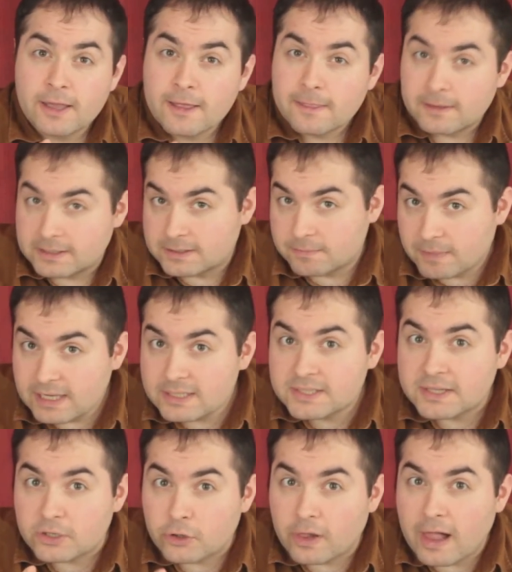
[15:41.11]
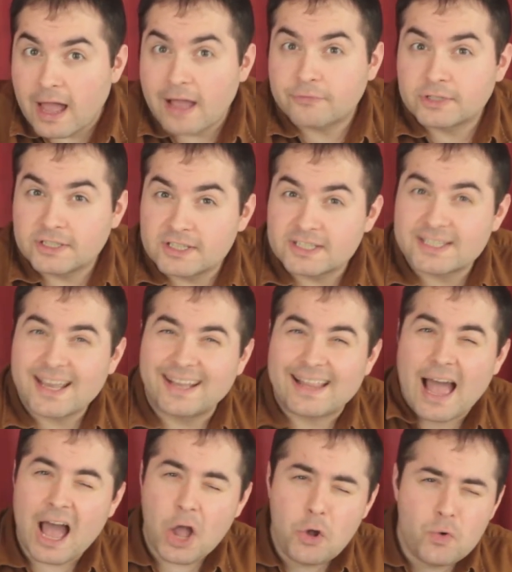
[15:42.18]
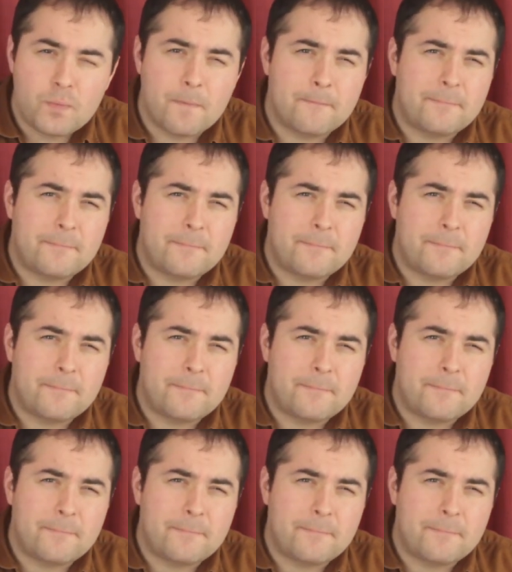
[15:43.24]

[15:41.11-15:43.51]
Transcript: This means that you'll have to decide how